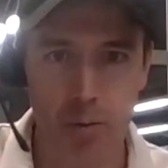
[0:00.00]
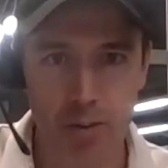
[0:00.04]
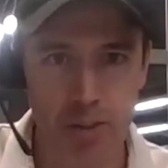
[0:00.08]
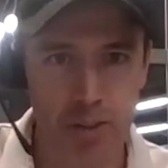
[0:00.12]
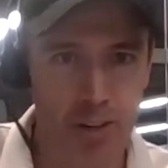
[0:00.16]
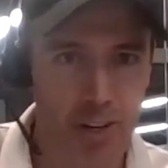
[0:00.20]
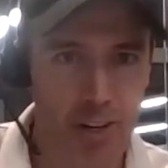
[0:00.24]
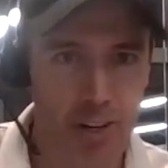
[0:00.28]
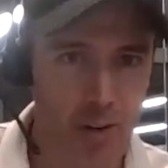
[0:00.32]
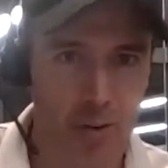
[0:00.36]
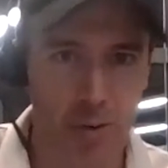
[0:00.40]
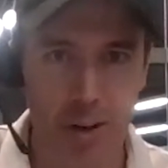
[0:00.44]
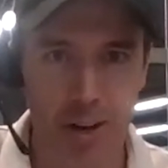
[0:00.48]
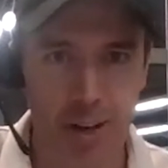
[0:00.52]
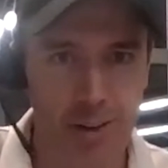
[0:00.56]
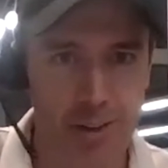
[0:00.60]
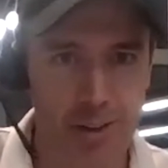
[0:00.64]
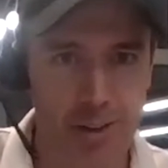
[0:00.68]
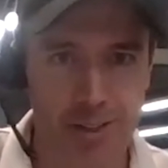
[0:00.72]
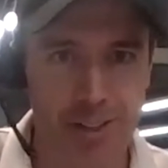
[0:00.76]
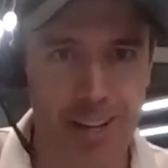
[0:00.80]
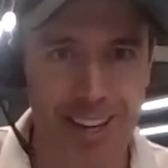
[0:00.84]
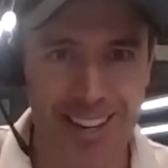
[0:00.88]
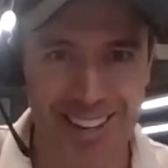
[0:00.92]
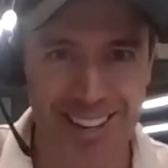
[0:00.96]
No one's going to quite
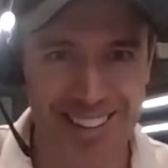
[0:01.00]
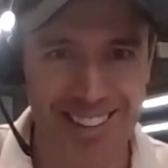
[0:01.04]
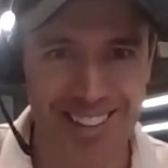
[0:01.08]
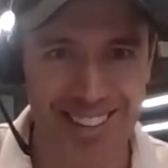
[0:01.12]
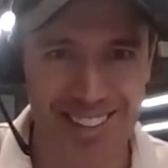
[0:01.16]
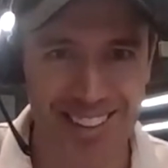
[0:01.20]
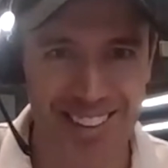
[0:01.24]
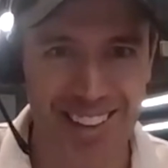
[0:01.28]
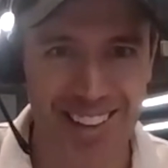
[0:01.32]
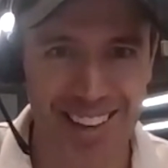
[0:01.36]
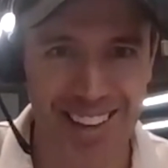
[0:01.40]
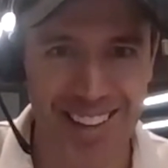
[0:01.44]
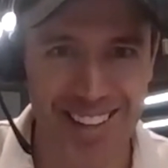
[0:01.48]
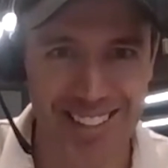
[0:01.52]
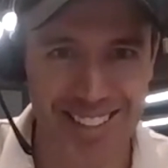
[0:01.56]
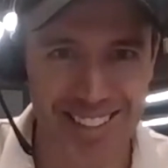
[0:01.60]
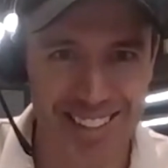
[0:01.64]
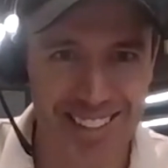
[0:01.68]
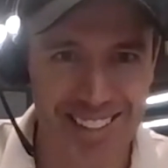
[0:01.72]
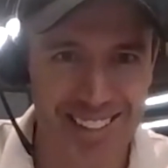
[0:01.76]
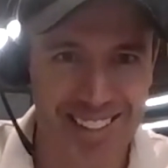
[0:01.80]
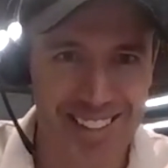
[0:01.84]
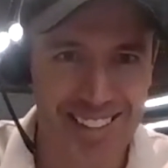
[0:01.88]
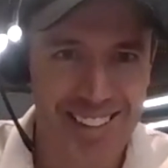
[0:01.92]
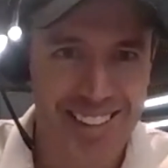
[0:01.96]
understand it until they get
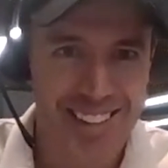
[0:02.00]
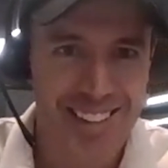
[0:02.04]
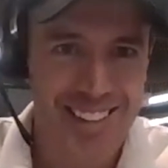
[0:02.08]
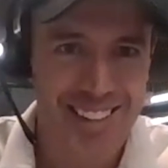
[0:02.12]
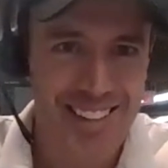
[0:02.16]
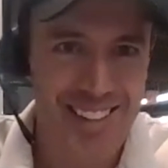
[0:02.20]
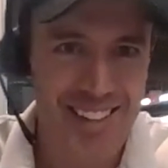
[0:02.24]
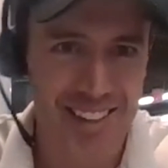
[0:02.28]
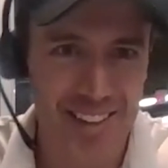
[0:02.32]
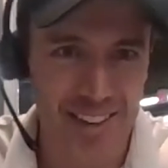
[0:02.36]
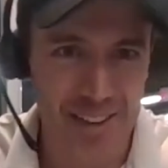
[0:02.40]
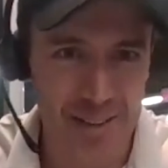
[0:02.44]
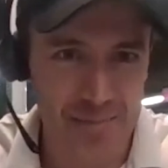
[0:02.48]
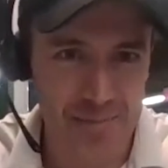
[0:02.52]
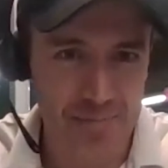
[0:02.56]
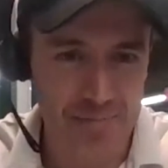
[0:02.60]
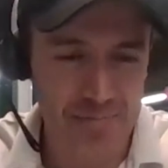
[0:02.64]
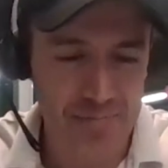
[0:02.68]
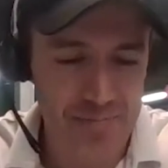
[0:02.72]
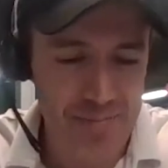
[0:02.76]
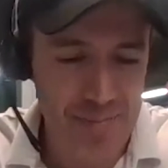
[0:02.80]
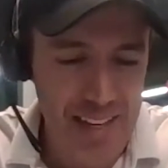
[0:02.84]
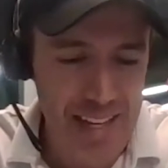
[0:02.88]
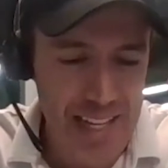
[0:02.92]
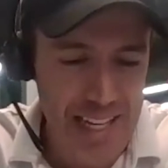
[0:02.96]
to, get
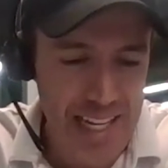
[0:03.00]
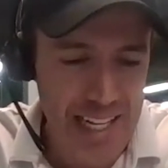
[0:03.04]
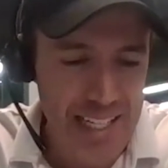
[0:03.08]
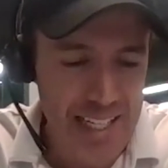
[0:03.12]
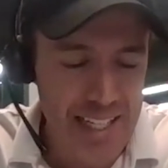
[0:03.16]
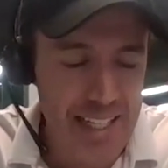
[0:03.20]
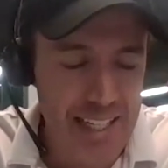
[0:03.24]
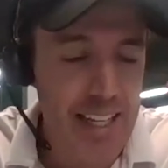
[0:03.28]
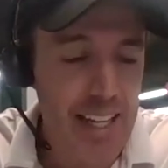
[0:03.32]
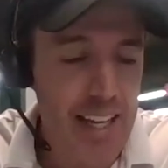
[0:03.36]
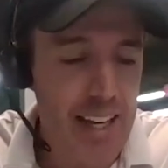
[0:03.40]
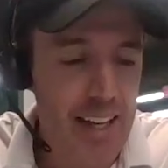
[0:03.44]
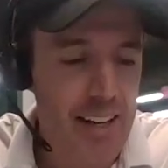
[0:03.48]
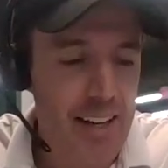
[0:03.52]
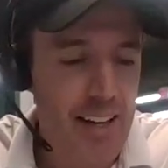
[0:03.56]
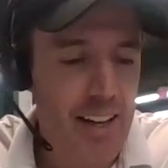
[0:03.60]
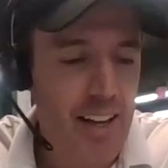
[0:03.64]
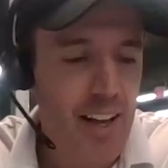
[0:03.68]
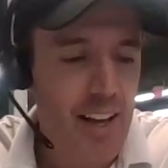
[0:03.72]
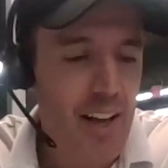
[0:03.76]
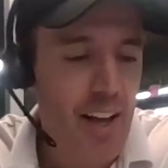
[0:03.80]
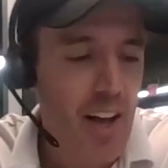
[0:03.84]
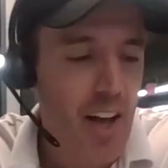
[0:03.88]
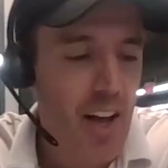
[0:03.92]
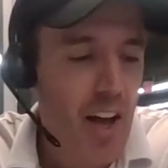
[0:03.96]
to see it.
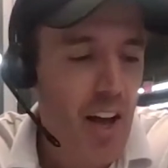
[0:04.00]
